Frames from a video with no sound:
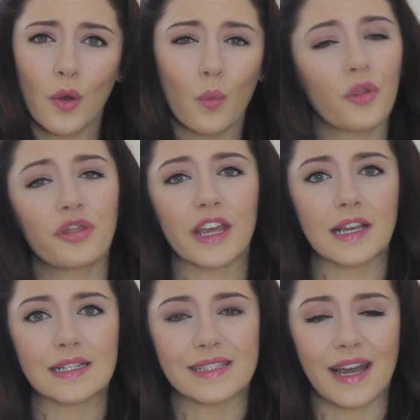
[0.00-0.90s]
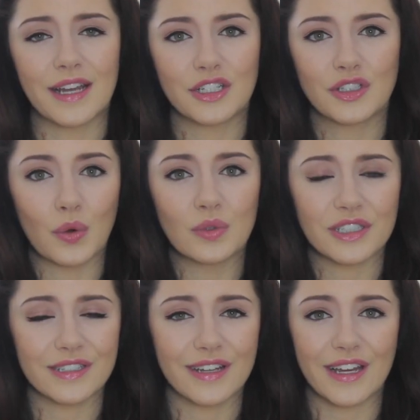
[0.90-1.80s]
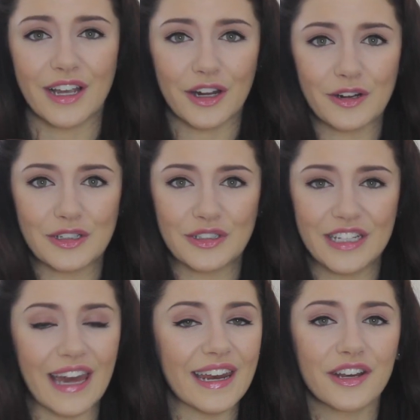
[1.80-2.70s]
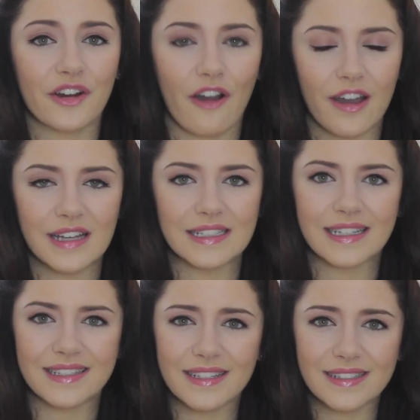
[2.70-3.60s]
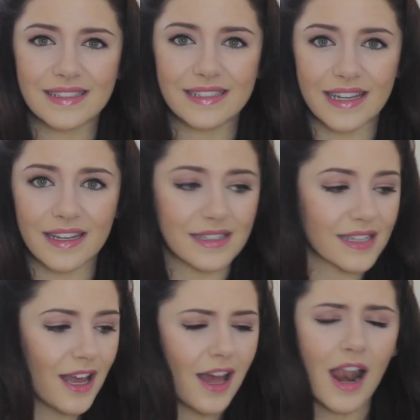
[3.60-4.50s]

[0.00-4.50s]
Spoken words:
One thing is that I don't encourage you to get it in your eyes, because it stings